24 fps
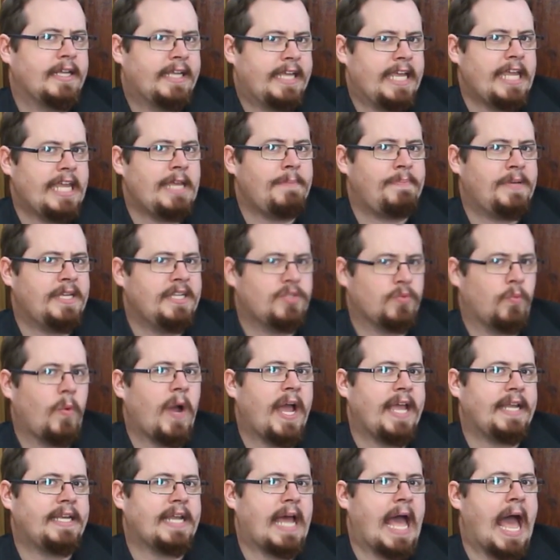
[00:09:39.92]
keep his
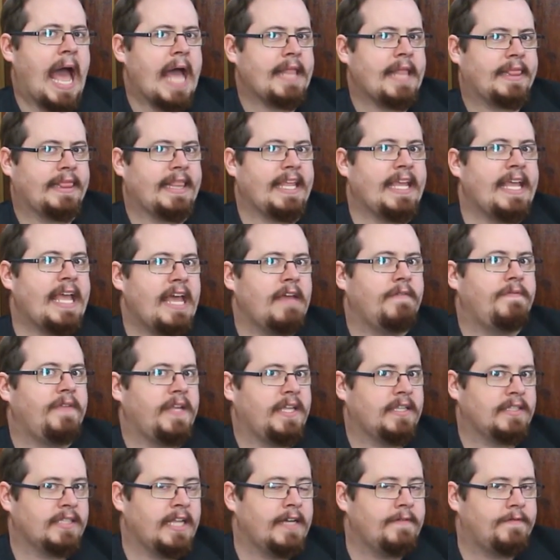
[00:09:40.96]
weight at the
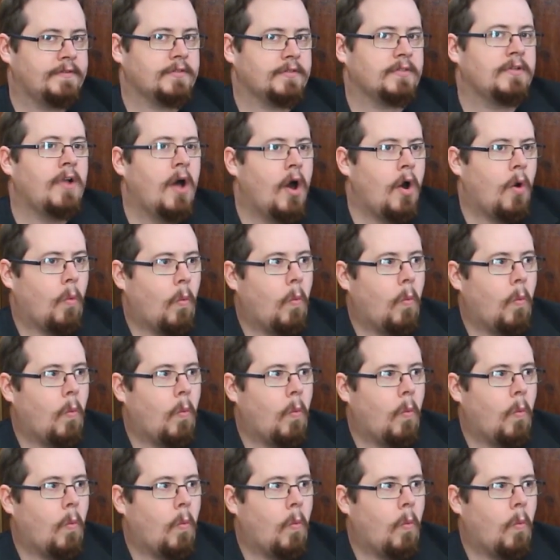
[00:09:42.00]
heavy level